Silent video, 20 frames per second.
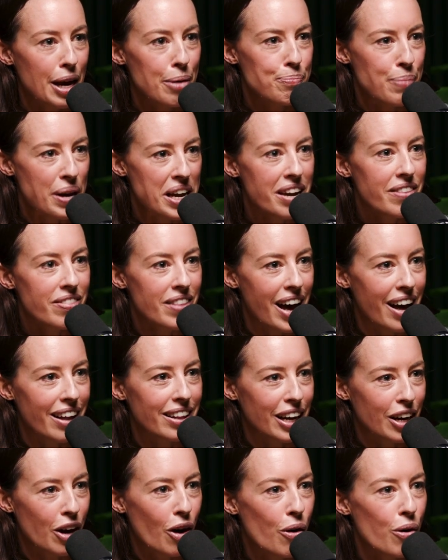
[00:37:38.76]
be in that,
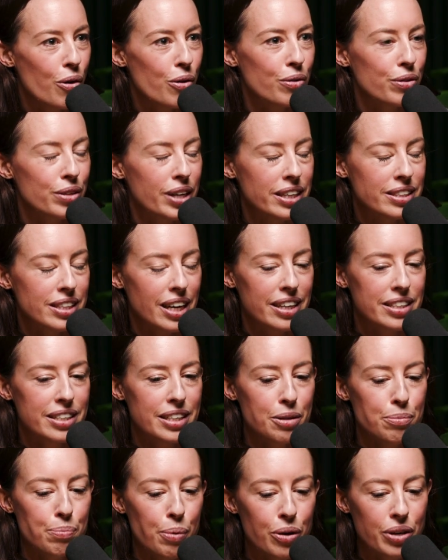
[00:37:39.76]
like hold, I did
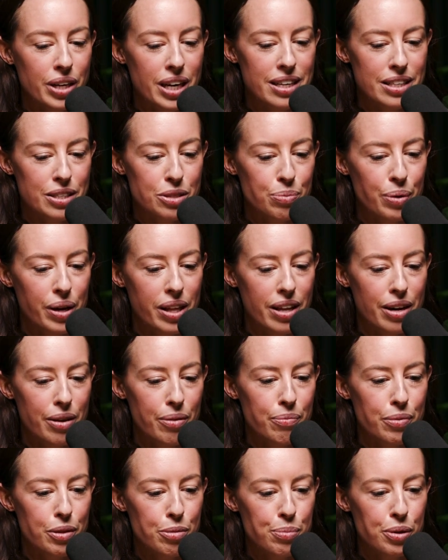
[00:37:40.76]
a podcast with
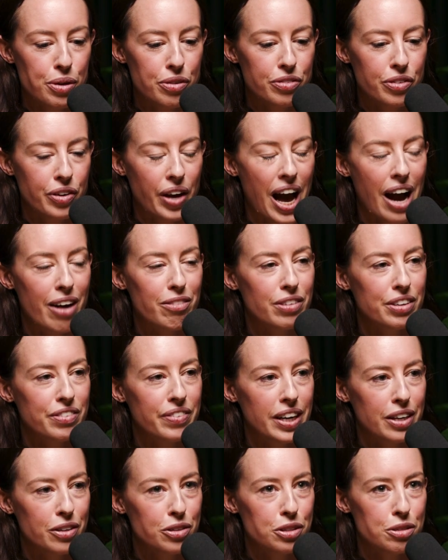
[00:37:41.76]
the beautiful Kat
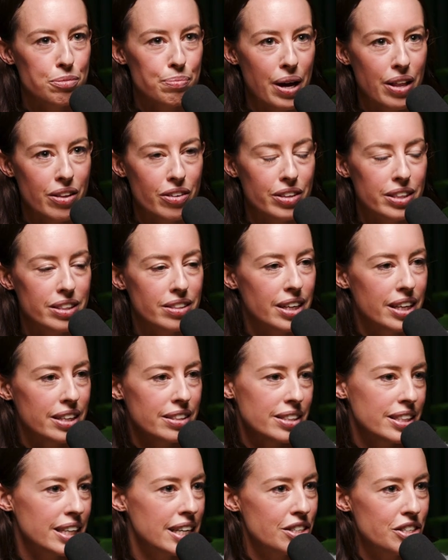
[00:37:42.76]
River, who's a mother
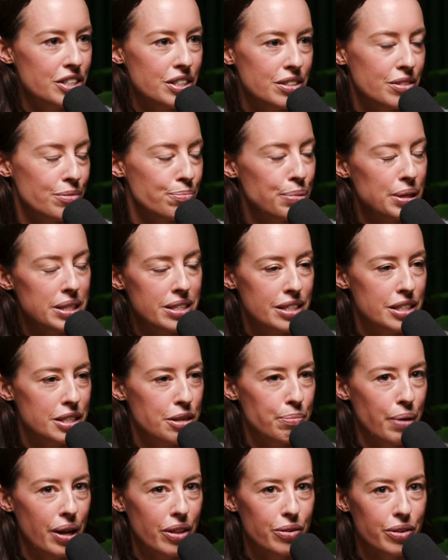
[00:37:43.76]
and teaches business and
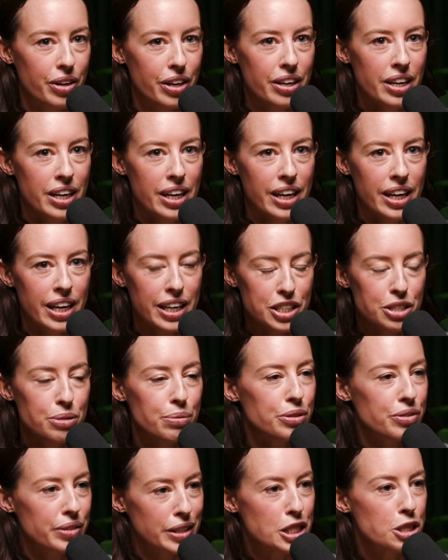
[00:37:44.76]
motherhood. And she
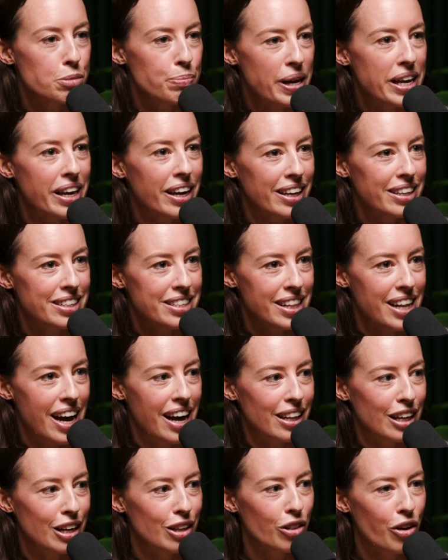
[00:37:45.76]
was really speaking into
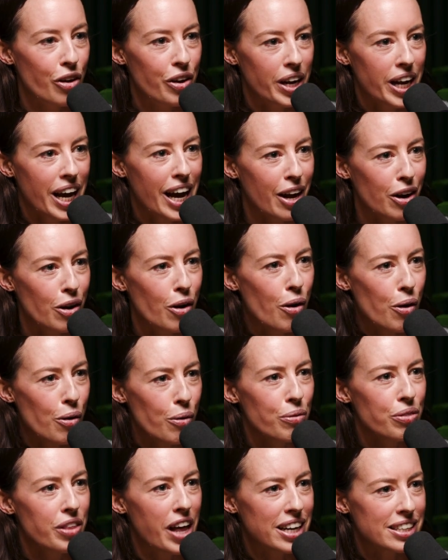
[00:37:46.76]
that, like learning how to
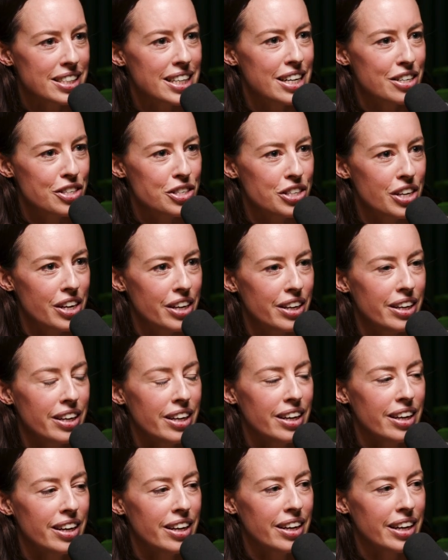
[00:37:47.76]
hold that tension
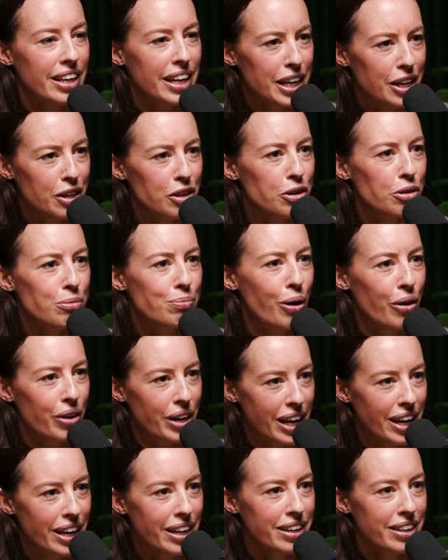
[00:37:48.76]
in your
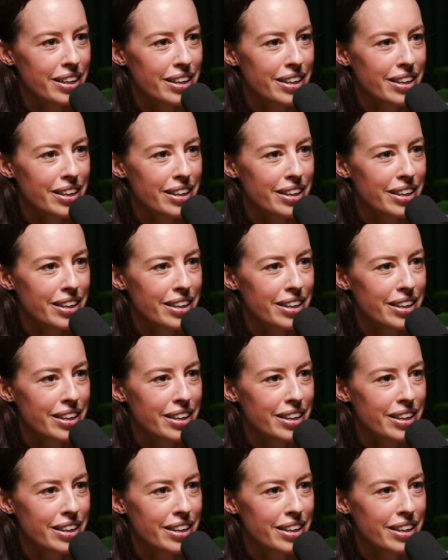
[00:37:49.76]
body